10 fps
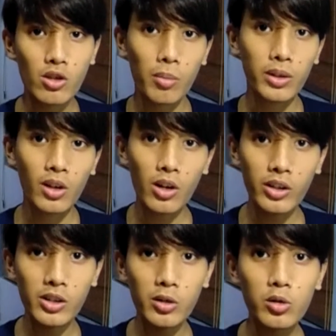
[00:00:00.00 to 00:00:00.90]
Robert
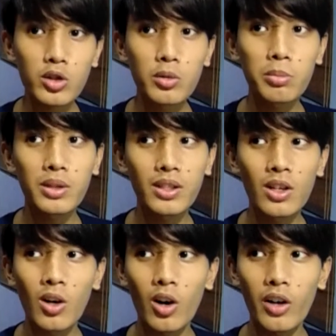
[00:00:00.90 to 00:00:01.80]
Cargill, used to
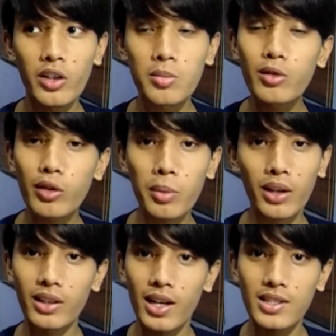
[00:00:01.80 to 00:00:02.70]
be on this movie
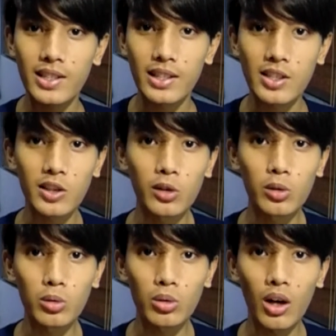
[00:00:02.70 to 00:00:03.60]
podcast I listened
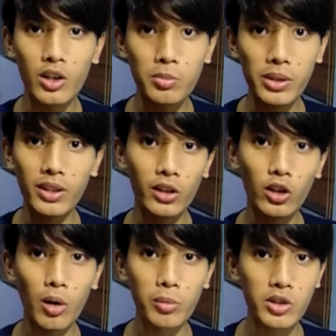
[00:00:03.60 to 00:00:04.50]
to,
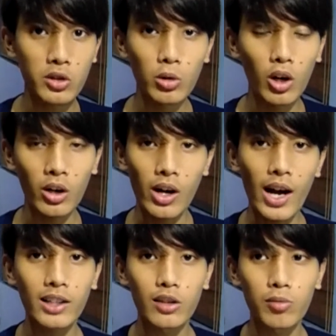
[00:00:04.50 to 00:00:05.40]
Spill.com, which is no longer
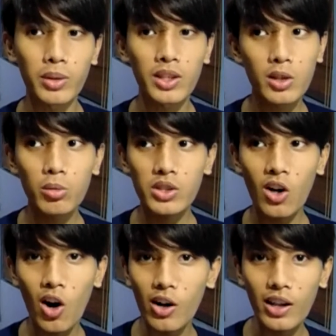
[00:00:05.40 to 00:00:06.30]
active, but he was
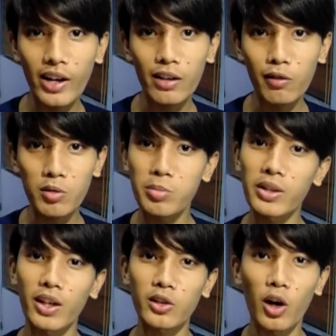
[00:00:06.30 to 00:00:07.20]
Carlisle from
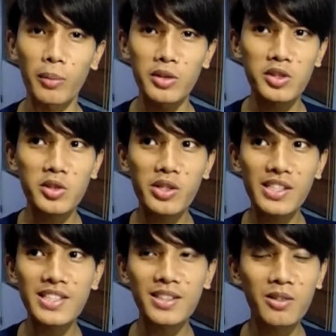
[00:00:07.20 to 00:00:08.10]
Spill.com. It's just
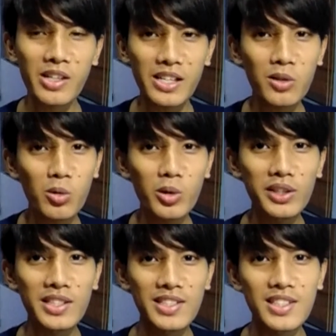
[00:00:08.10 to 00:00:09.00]
really cool
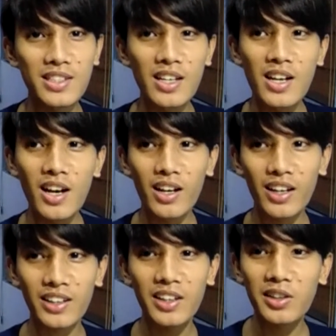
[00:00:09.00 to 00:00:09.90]
to see
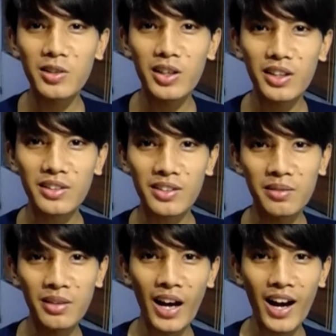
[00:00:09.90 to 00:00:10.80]
like an internet
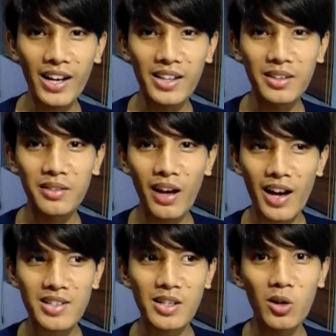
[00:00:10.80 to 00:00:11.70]
guy
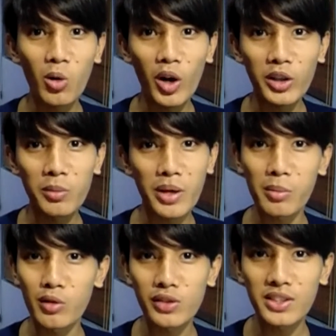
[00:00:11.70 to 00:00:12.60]
actually go on to
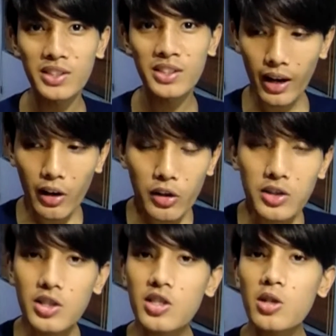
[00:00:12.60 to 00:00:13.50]
make movies. And I
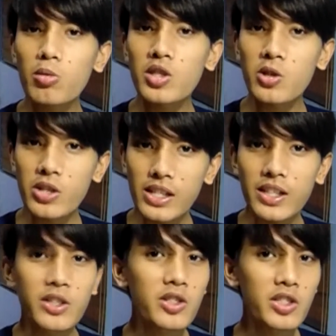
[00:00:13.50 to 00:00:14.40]
thought Sinister was a
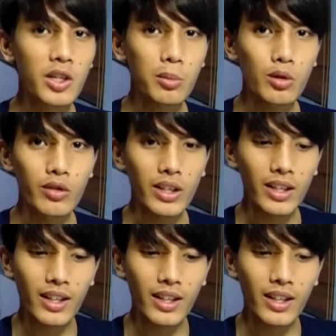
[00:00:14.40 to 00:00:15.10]
really interesting movie.